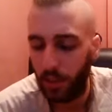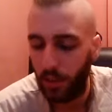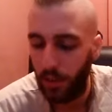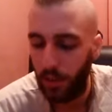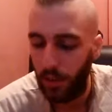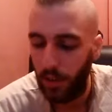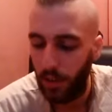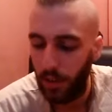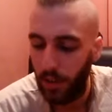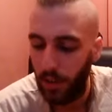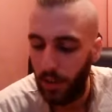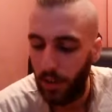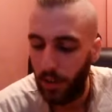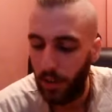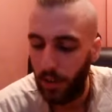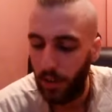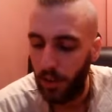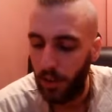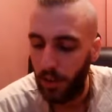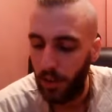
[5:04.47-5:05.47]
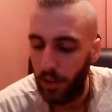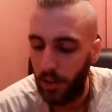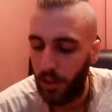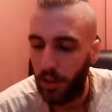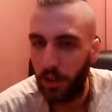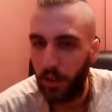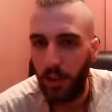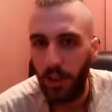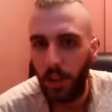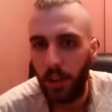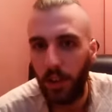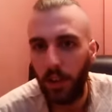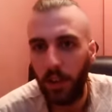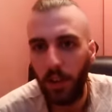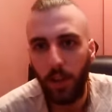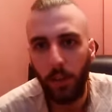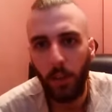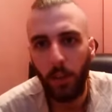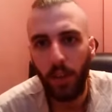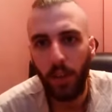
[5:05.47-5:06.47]
so I
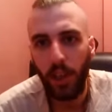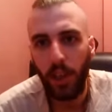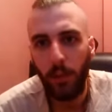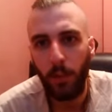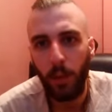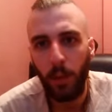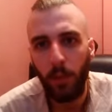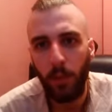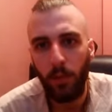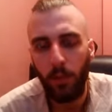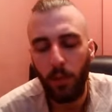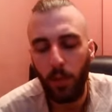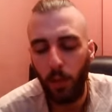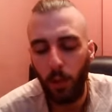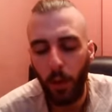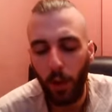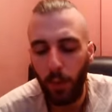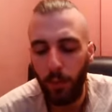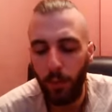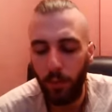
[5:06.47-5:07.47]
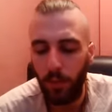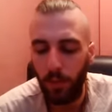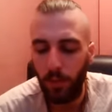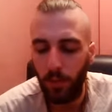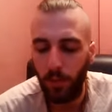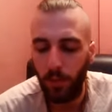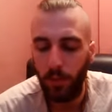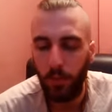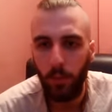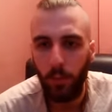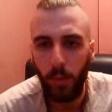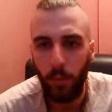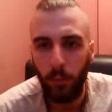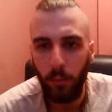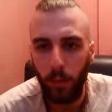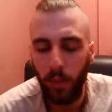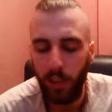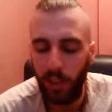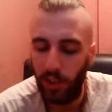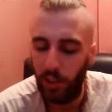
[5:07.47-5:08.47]
don't know why they're coming up with 2 ohms and
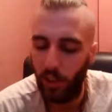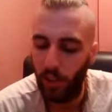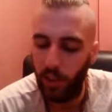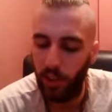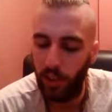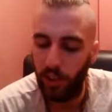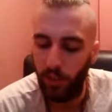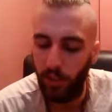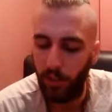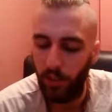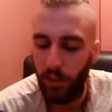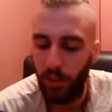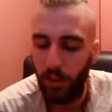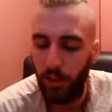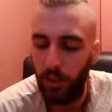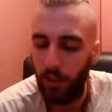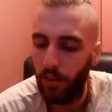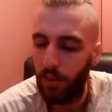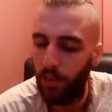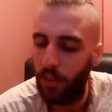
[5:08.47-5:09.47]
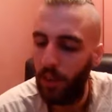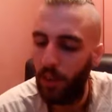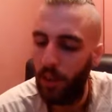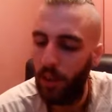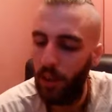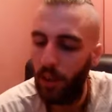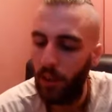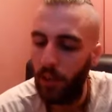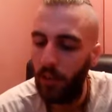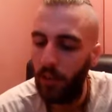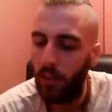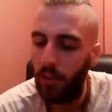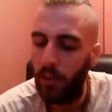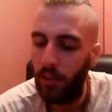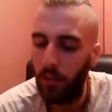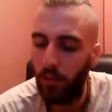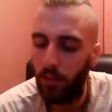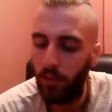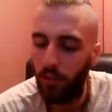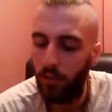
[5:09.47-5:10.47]
1.9 and
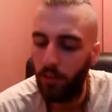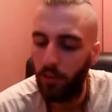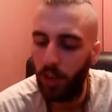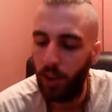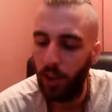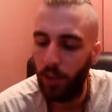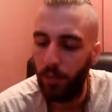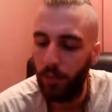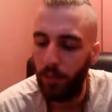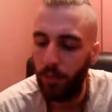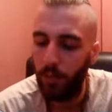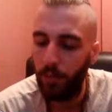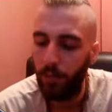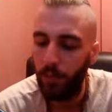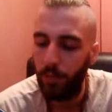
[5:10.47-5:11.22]
different stuff.